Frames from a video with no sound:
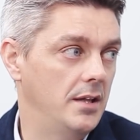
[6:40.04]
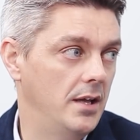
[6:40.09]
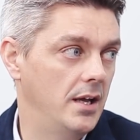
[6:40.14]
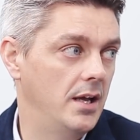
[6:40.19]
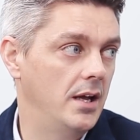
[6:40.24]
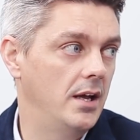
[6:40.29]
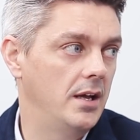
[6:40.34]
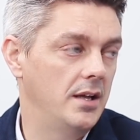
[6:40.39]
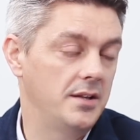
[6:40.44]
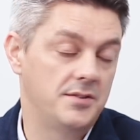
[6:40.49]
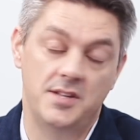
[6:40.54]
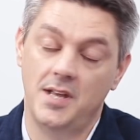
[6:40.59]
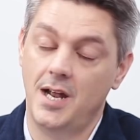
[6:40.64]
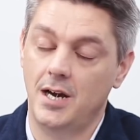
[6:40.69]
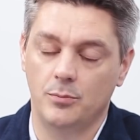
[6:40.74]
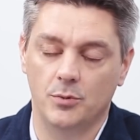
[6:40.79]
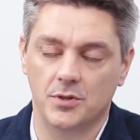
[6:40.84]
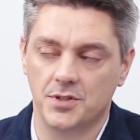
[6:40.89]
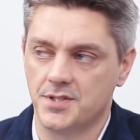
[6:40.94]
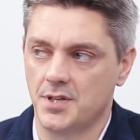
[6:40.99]
The
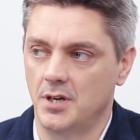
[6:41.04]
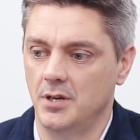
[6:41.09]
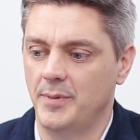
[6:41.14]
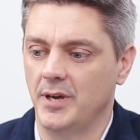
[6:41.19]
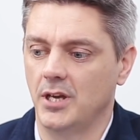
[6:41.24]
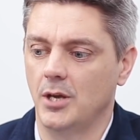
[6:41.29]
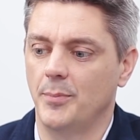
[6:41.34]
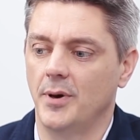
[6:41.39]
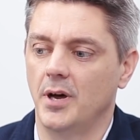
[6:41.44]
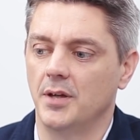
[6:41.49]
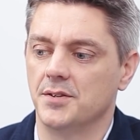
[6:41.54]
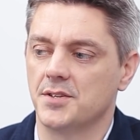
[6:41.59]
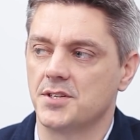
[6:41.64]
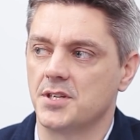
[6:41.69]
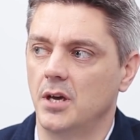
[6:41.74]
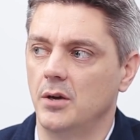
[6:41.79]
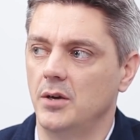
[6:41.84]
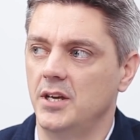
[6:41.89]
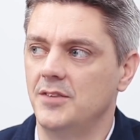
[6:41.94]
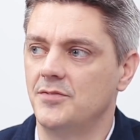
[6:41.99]
Arab world, sorry, beg your pardon.
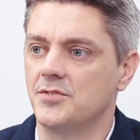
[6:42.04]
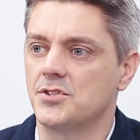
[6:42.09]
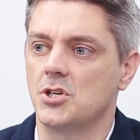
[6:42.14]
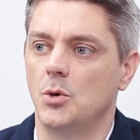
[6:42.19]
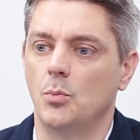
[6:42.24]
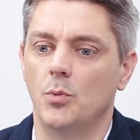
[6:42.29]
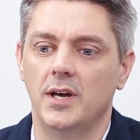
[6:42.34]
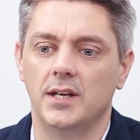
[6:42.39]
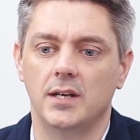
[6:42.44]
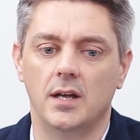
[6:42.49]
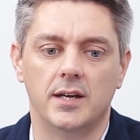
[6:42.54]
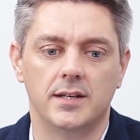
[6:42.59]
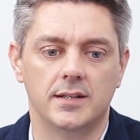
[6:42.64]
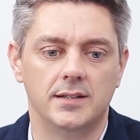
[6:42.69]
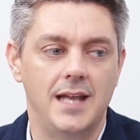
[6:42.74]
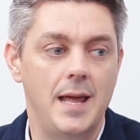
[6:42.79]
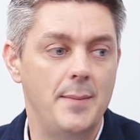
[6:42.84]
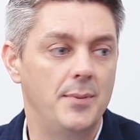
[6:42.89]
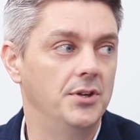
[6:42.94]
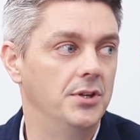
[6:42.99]
So even somewhere like
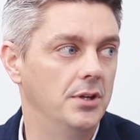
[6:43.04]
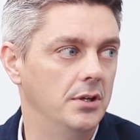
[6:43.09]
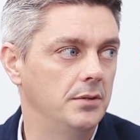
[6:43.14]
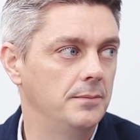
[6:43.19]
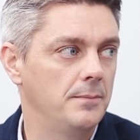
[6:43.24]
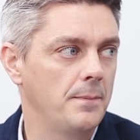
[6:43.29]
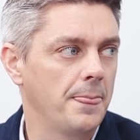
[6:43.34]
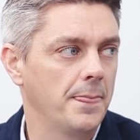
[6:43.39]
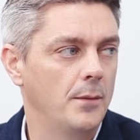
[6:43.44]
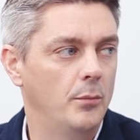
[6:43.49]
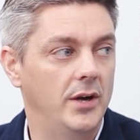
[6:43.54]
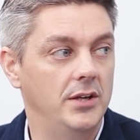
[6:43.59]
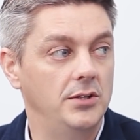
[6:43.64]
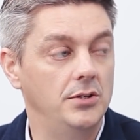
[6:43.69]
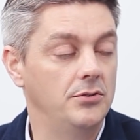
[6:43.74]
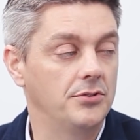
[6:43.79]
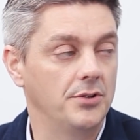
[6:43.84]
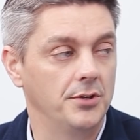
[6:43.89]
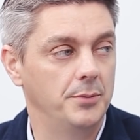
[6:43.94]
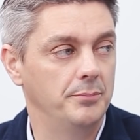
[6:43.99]
Lebanon, where
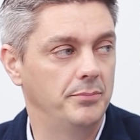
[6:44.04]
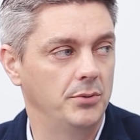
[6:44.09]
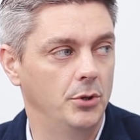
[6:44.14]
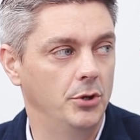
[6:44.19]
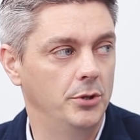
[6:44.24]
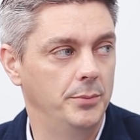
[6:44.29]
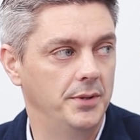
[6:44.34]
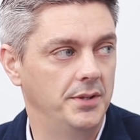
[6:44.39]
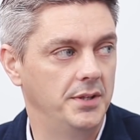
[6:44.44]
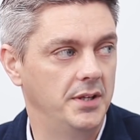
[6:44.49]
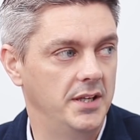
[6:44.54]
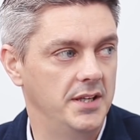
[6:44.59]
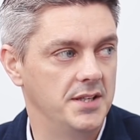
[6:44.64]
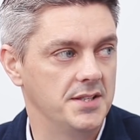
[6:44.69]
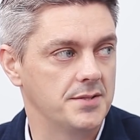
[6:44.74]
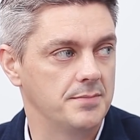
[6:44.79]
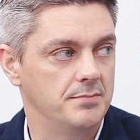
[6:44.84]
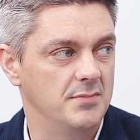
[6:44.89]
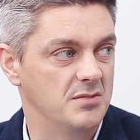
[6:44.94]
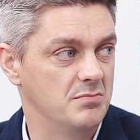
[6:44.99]
youth unemployment
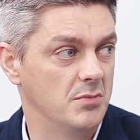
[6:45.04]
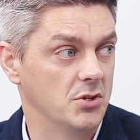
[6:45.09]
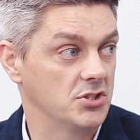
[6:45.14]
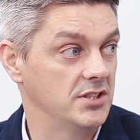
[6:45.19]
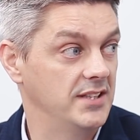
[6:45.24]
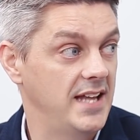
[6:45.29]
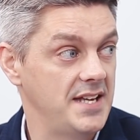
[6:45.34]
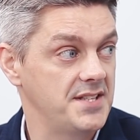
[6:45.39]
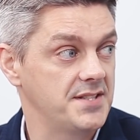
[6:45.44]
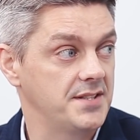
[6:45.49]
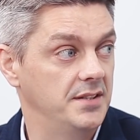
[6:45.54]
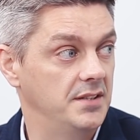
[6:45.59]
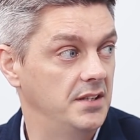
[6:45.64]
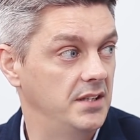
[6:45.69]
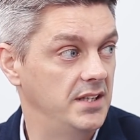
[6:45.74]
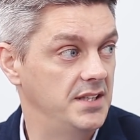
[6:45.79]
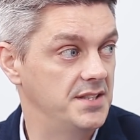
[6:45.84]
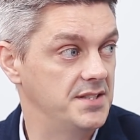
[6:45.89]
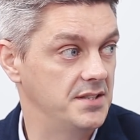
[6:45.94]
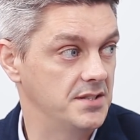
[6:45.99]
is much less than
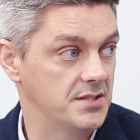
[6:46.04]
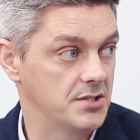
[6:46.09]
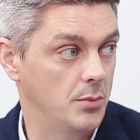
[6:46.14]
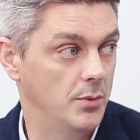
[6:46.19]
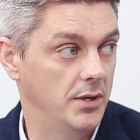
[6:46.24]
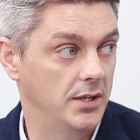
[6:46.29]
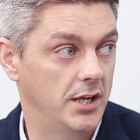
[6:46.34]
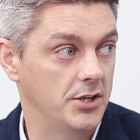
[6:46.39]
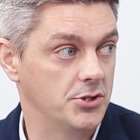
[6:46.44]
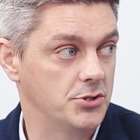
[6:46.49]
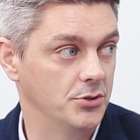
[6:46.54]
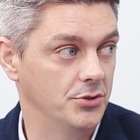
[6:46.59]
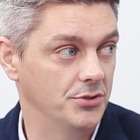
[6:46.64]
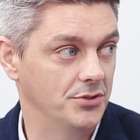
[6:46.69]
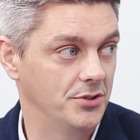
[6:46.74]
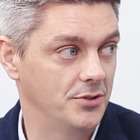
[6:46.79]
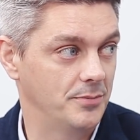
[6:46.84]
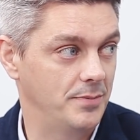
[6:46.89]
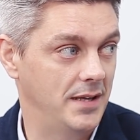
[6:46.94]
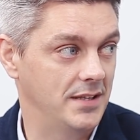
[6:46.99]
it is in somewhere like
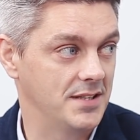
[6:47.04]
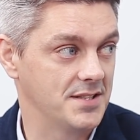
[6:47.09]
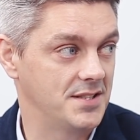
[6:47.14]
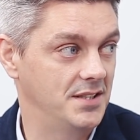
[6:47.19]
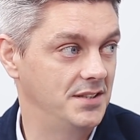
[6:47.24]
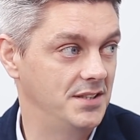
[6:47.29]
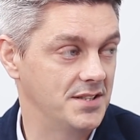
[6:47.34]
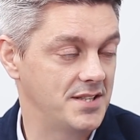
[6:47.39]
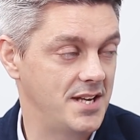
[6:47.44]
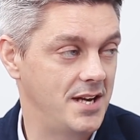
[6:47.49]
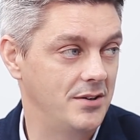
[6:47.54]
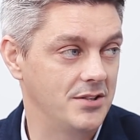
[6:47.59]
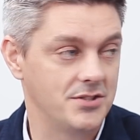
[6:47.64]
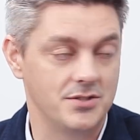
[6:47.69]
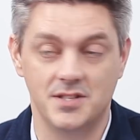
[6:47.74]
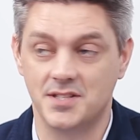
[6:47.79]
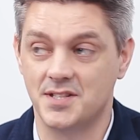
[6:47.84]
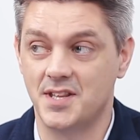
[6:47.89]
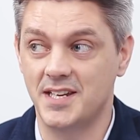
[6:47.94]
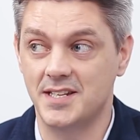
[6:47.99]
Jordan or the Palestinian
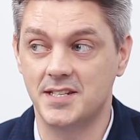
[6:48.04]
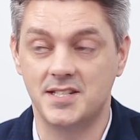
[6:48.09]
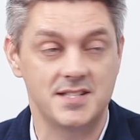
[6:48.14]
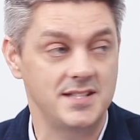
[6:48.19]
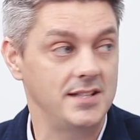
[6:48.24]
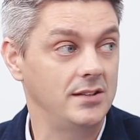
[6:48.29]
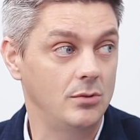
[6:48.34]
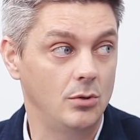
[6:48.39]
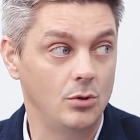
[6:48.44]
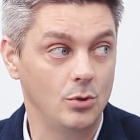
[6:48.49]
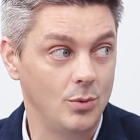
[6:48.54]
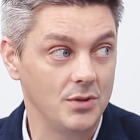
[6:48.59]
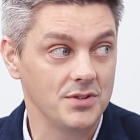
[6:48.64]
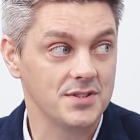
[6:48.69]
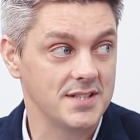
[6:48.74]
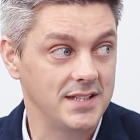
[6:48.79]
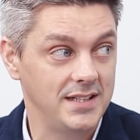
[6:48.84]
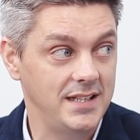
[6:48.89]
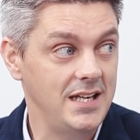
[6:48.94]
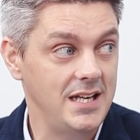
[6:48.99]
territories, they still all
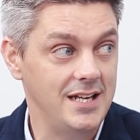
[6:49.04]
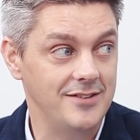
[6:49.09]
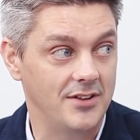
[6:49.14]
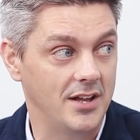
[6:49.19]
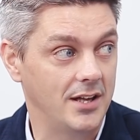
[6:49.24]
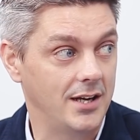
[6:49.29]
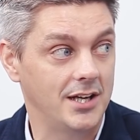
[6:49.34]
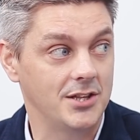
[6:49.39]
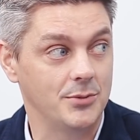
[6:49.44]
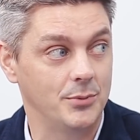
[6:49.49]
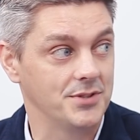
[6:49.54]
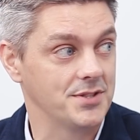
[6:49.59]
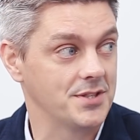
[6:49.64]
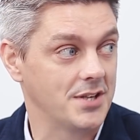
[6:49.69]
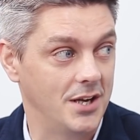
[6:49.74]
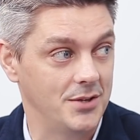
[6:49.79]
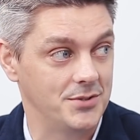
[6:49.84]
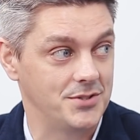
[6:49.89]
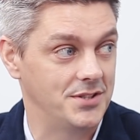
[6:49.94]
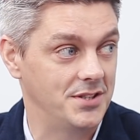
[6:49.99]
want to leave, and they either want to
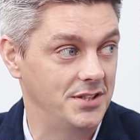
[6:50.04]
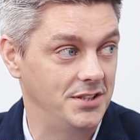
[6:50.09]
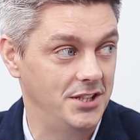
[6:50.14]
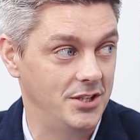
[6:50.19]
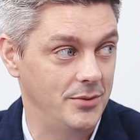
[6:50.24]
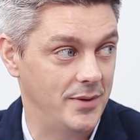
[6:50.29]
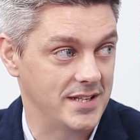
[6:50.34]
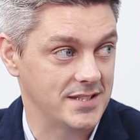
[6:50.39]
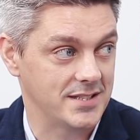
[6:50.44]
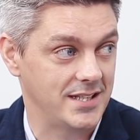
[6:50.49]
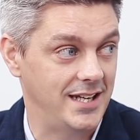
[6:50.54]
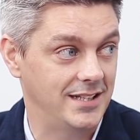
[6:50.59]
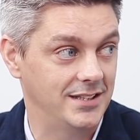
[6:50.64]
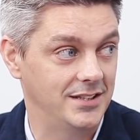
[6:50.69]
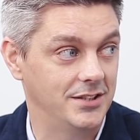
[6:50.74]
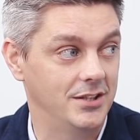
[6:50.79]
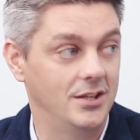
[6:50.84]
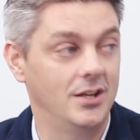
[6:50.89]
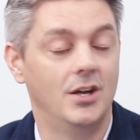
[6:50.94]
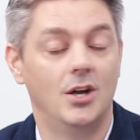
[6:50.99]
go to the US,
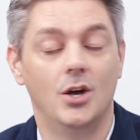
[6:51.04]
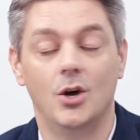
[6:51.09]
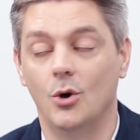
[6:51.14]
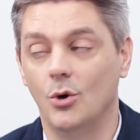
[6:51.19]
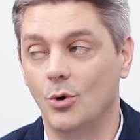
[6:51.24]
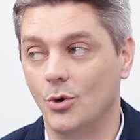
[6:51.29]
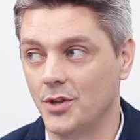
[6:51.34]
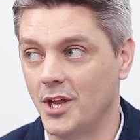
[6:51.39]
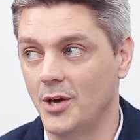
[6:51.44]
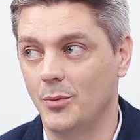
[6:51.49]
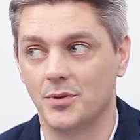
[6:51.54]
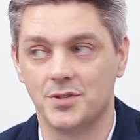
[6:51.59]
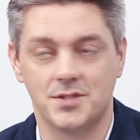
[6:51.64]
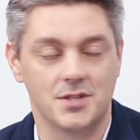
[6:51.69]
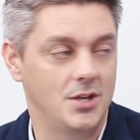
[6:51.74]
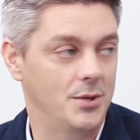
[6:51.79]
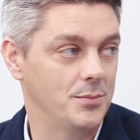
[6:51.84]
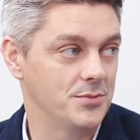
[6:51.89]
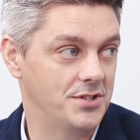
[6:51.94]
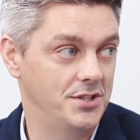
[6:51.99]
Canada, or they want
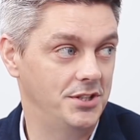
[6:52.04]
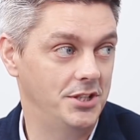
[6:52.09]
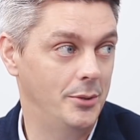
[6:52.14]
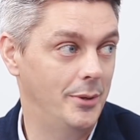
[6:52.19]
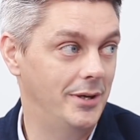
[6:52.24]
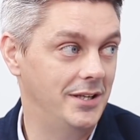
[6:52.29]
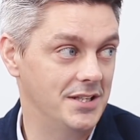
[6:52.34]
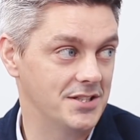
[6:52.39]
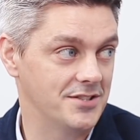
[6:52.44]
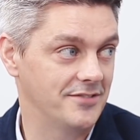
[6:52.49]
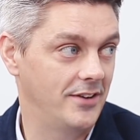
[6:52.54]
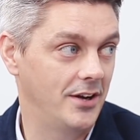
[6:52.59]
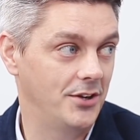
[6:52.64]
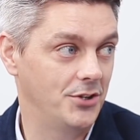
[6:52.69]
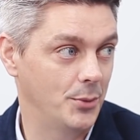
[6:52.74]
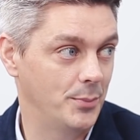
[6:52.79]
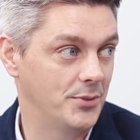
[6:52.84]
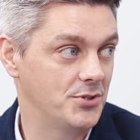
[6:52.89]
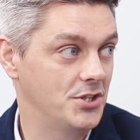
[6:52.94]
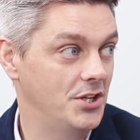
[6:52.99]
to come to the UAE to
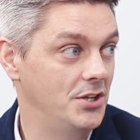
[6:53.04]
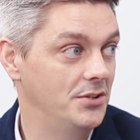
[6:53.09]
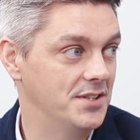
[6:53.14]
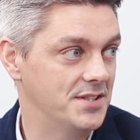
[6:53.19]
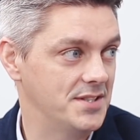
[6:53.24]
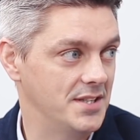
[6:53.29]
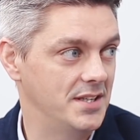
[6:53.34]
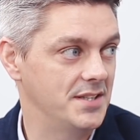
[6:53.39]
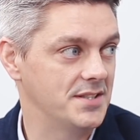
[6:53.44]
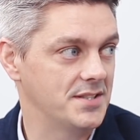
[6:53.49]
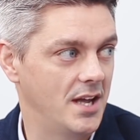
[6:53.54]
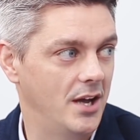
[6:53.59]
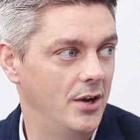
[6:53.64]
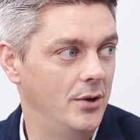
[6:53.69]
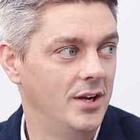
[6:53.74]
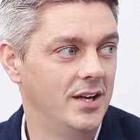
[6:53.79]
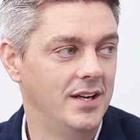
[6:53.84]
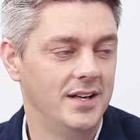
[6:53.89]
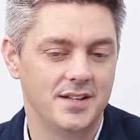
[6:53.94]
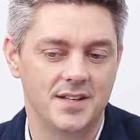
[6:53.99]
find opportunity.
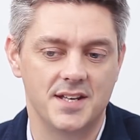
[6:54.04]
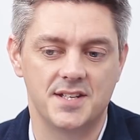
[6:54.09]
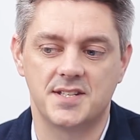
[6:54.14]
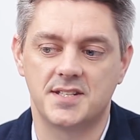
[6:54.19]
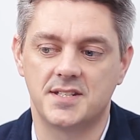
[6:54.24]
So there's